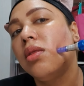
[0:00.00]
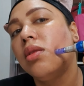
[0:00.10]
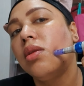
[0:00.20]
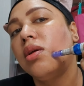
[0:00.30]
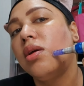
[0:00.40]

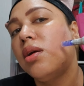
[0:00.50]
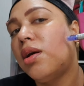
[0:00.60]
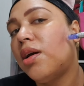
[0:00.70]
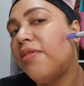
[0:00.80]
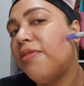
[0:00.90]
that
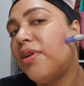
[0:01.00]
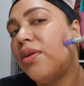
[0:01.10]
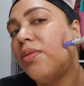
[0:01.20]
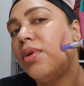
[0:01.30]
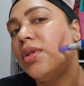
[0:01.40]
I
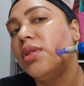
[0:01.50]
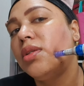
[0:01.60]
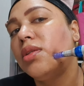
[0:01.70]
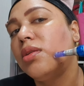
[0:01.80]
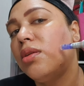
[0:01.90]
felt
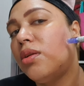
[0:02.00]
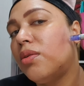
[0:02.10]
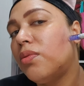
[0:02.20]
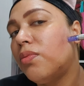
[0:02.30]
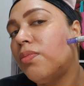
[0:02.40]
was, you
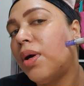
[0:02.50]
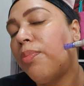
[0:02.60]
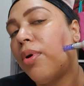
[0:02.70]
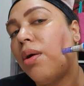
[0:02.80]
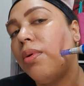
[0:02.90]
know, my
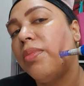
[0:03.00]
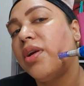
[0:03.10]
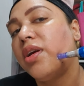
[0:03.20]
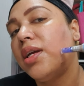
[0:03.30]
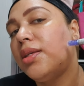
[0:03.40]
problem
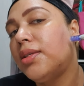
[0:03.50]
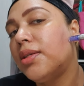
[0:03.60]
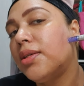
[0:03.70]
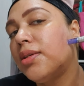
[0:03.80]
areas.